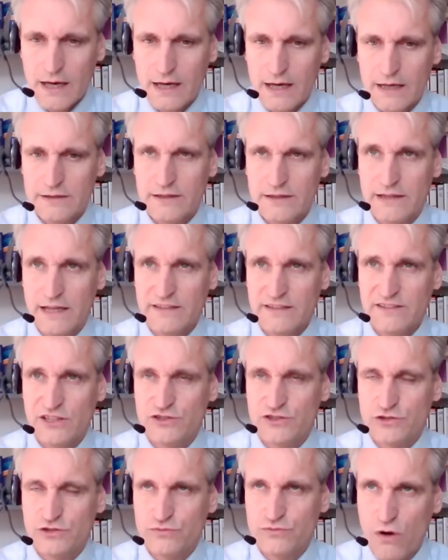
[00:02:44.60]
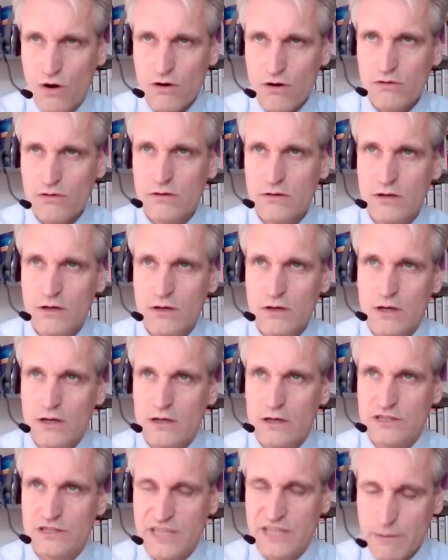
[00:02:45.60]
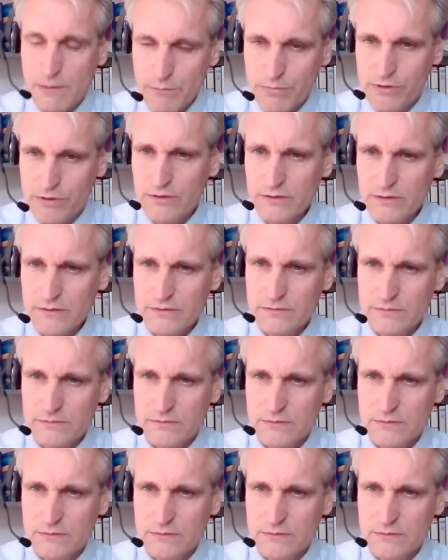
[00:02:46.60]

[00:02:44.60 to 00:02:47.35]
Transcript: And that's a strong symbol,